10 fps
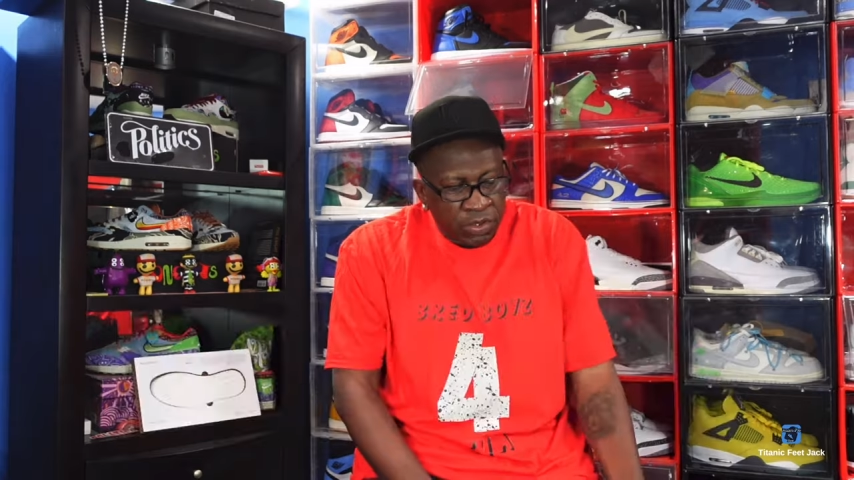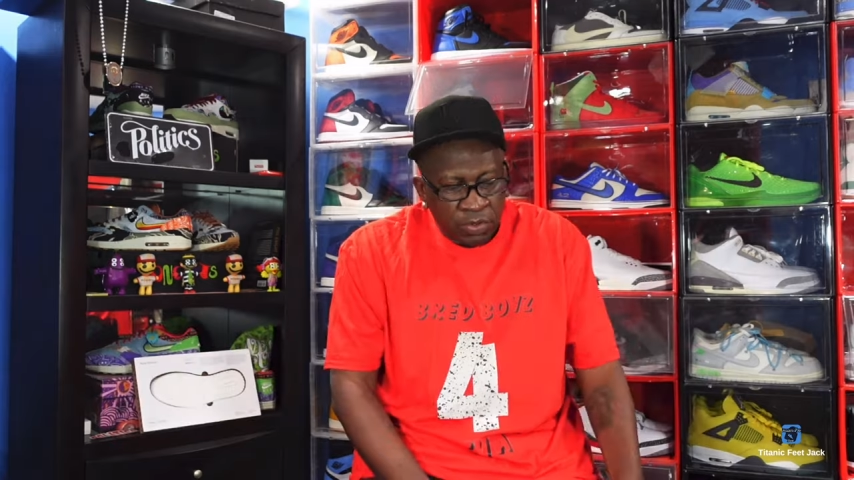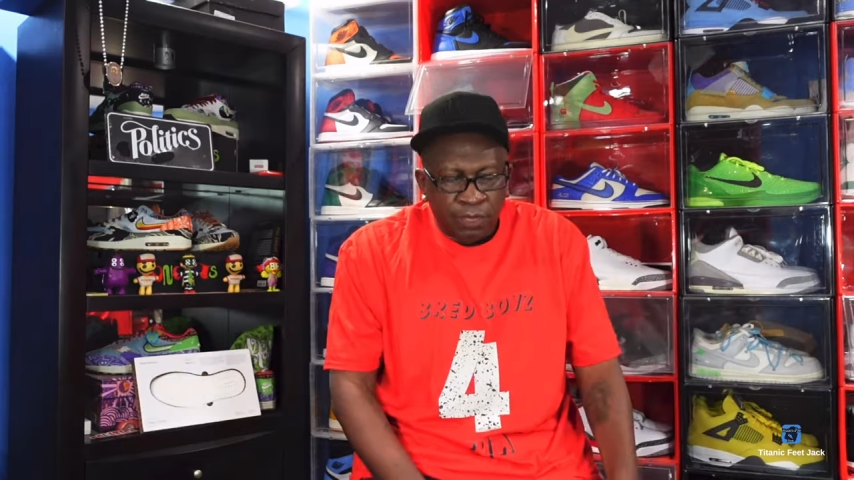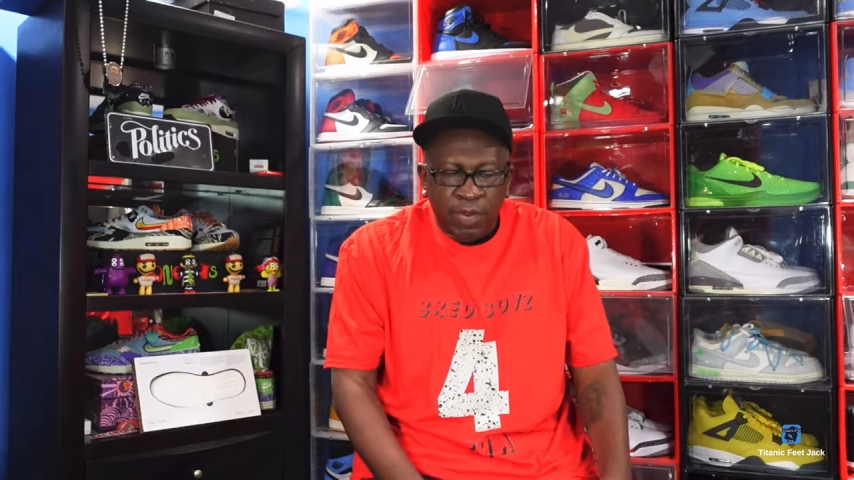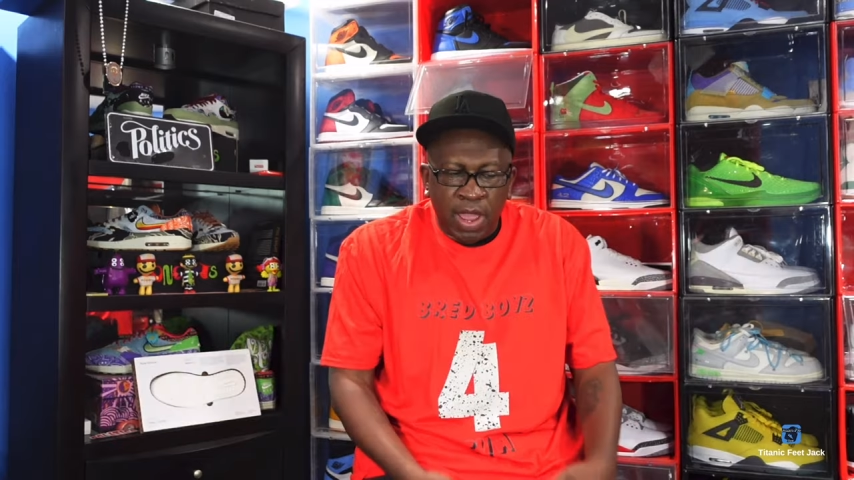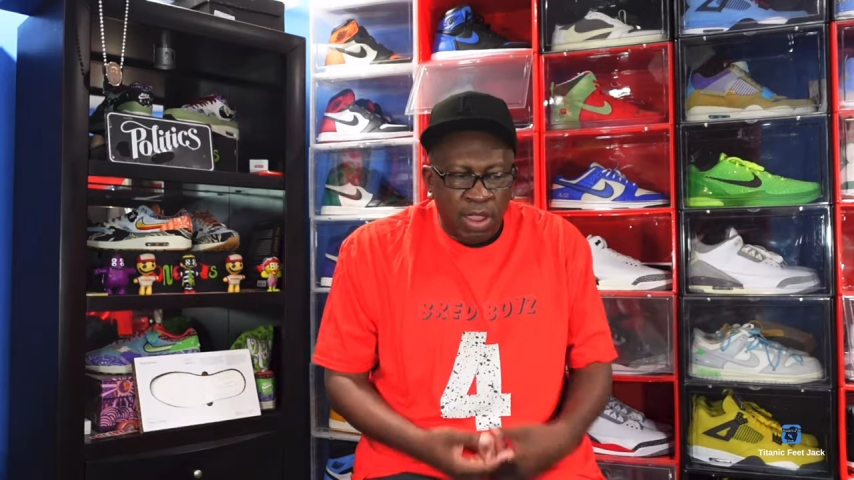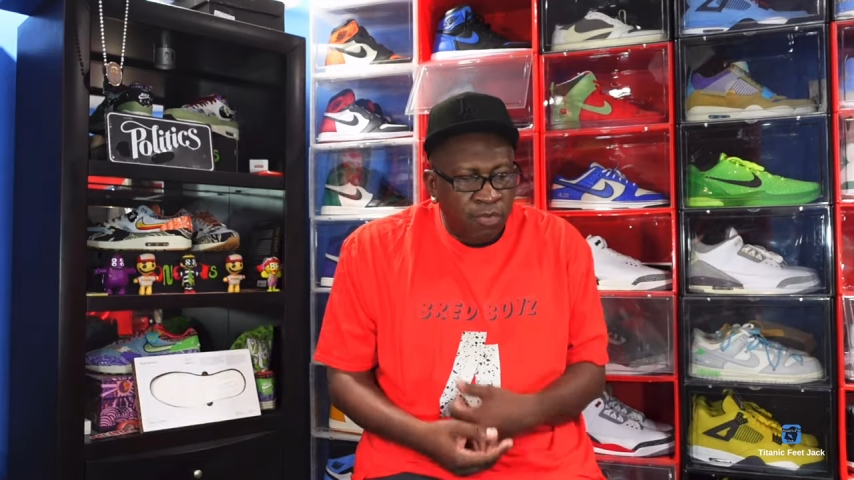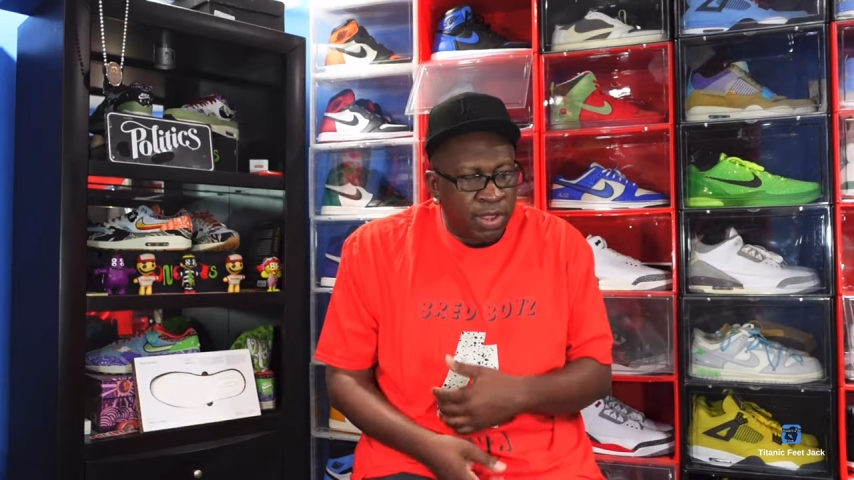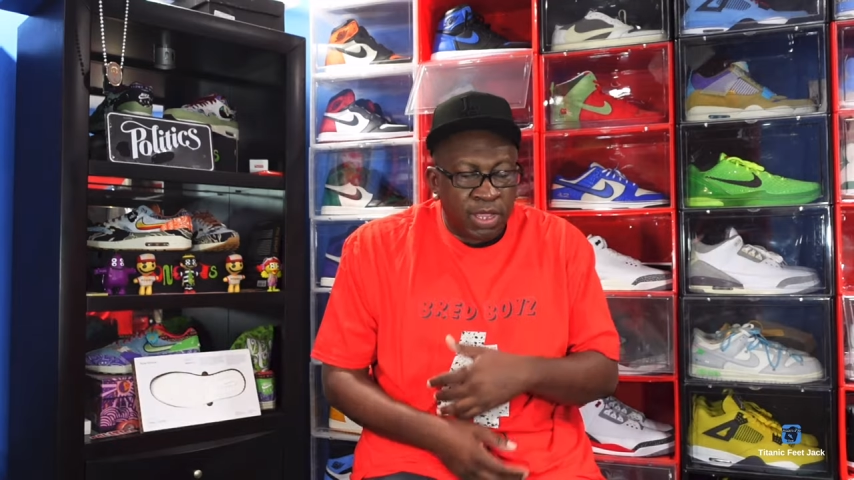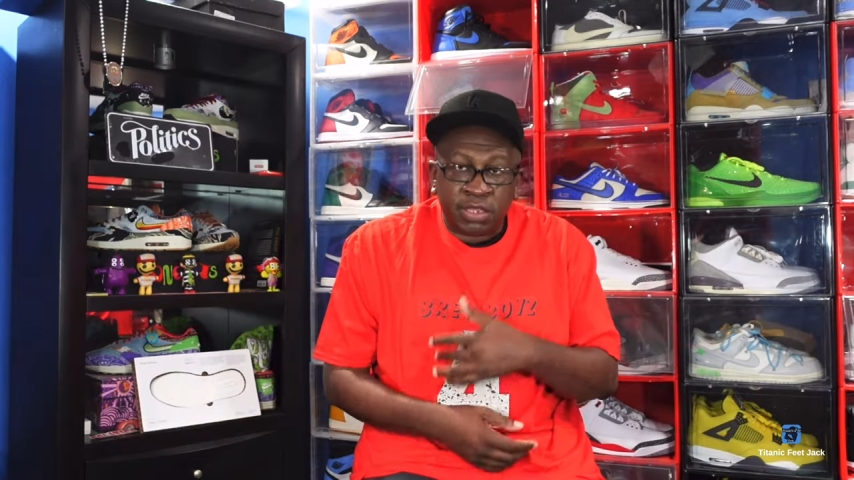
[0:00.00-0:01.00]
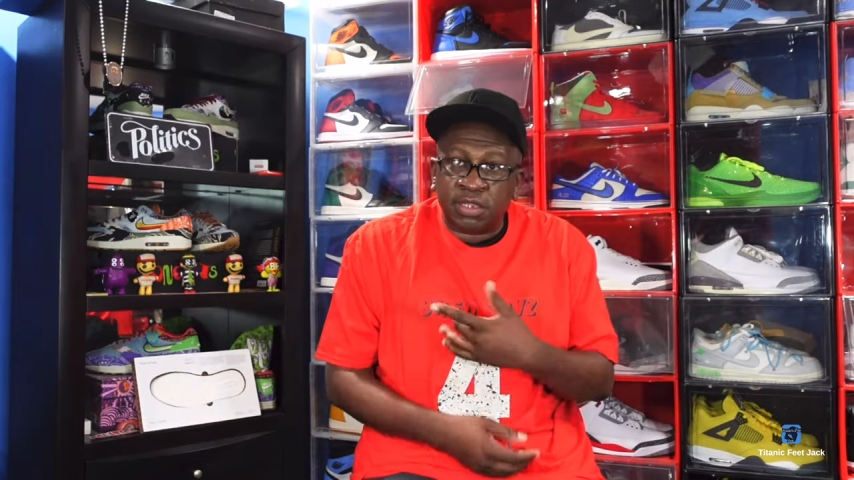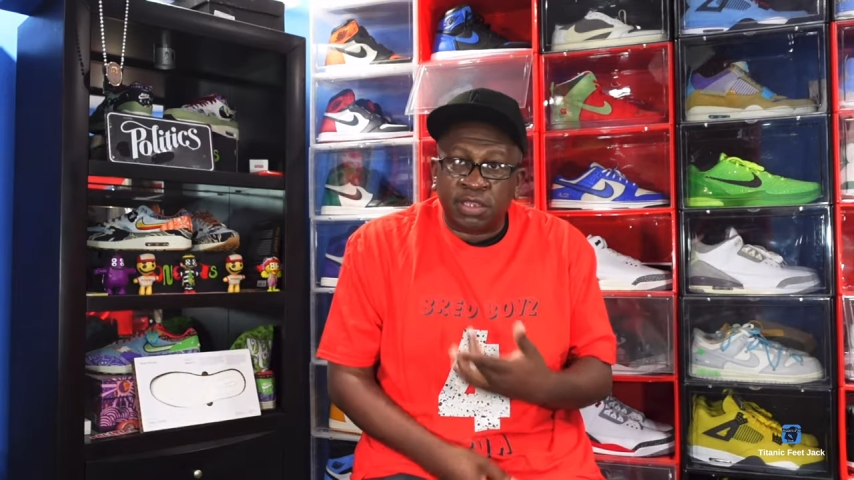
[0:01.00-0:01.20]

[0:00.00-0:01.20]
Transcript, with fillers: you probably read the